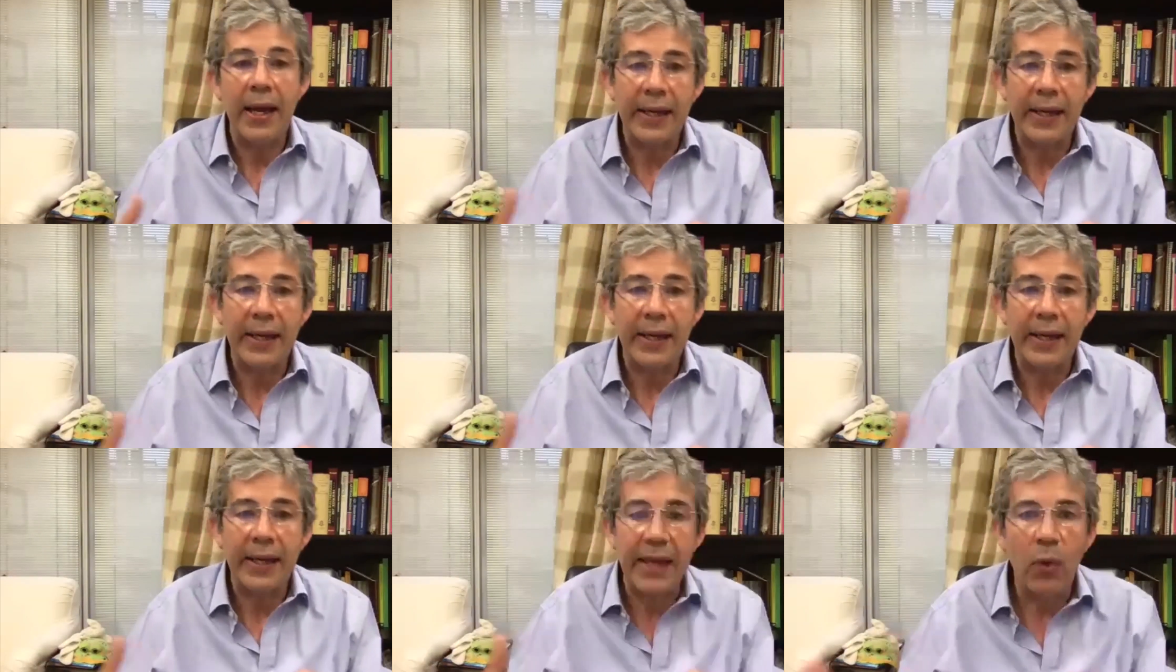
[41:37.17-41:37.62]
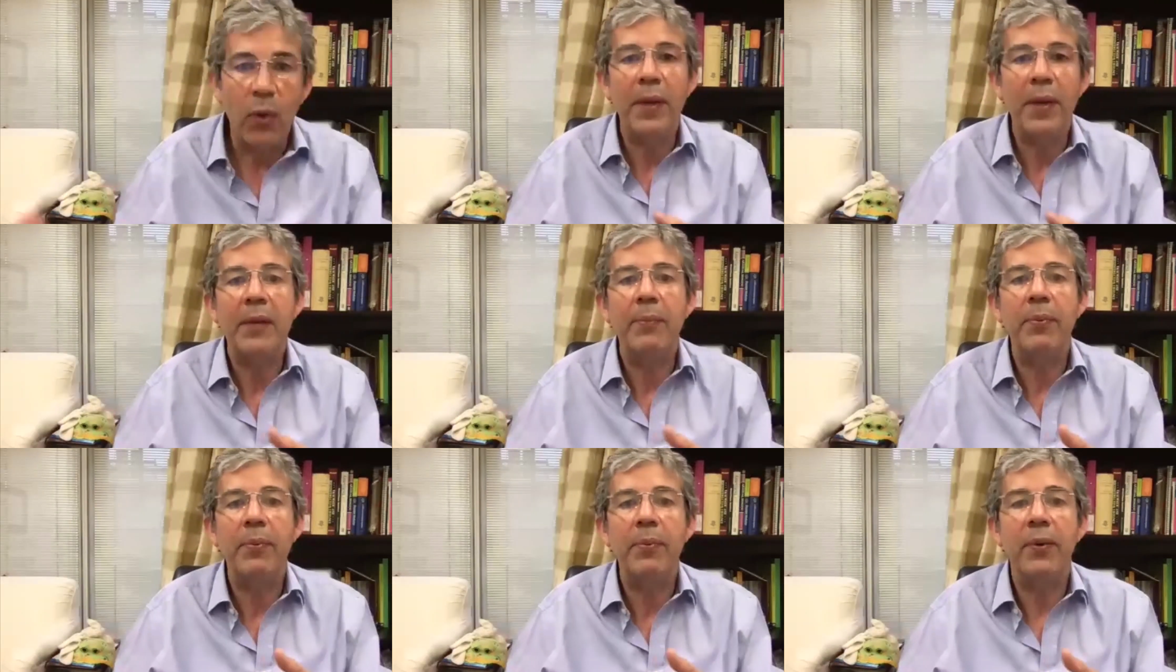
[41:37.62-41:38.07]
get more
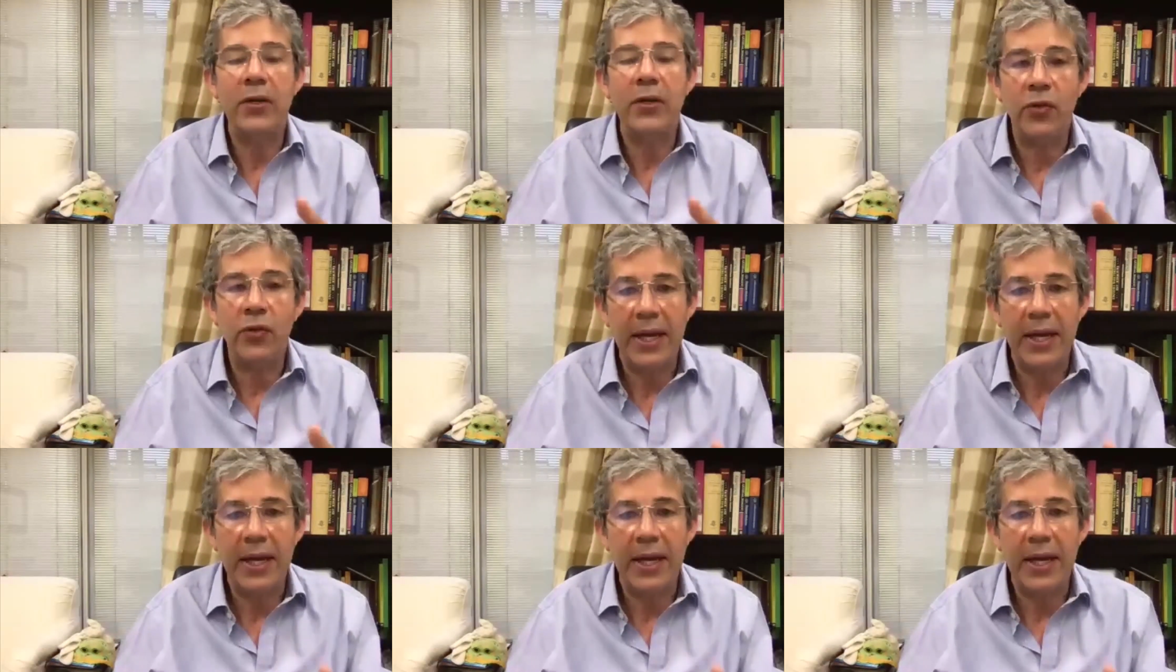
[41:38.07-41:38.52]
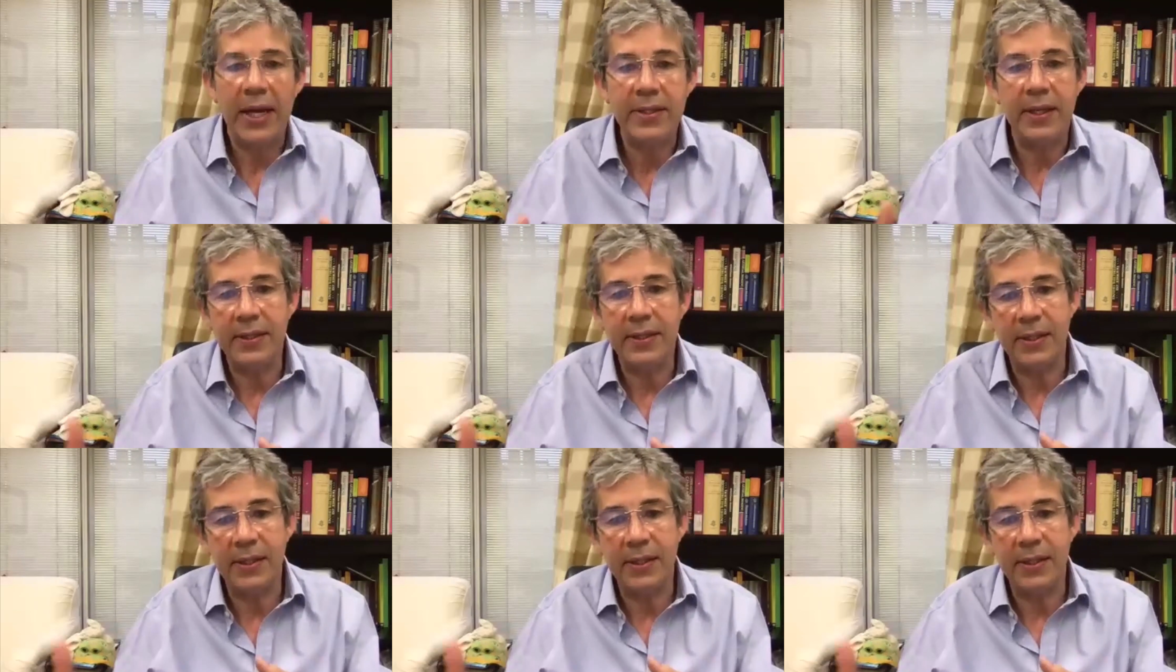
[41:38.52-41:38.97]
people
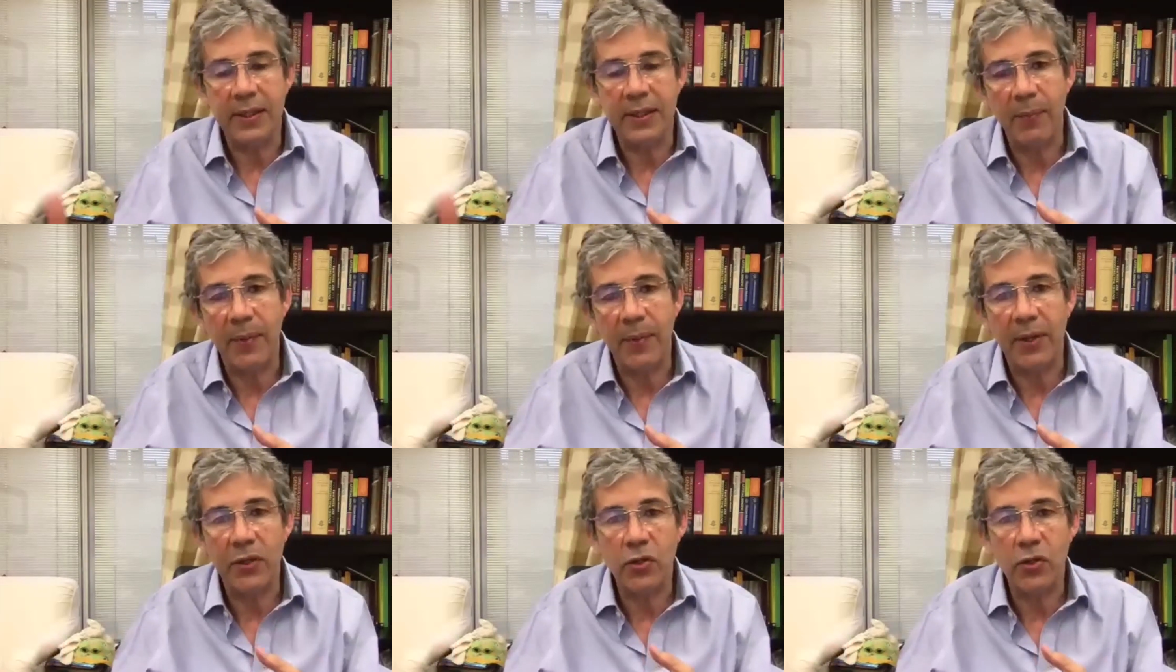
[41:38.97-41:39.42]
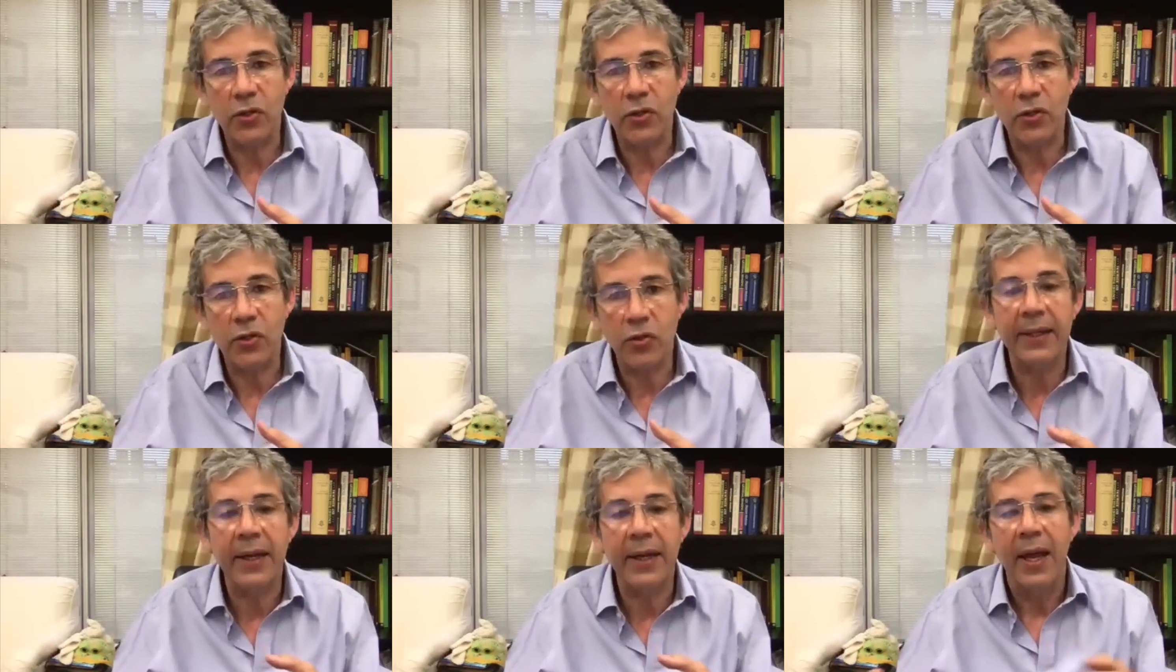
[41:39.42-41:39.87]
interested to come and
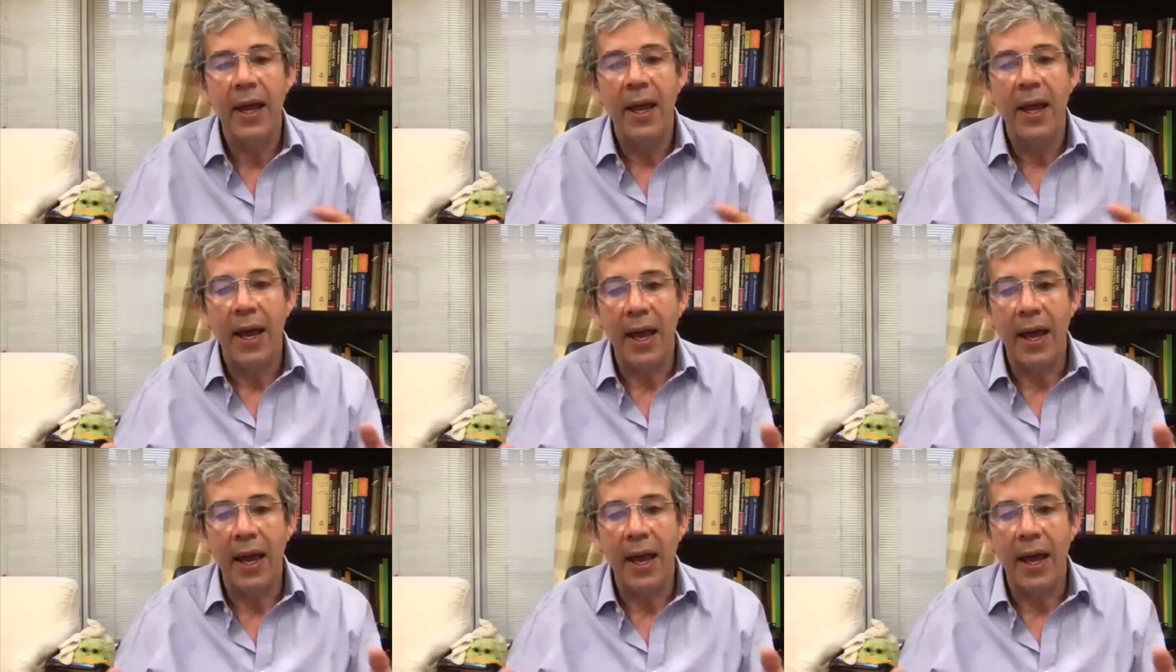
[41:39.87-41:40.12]
train.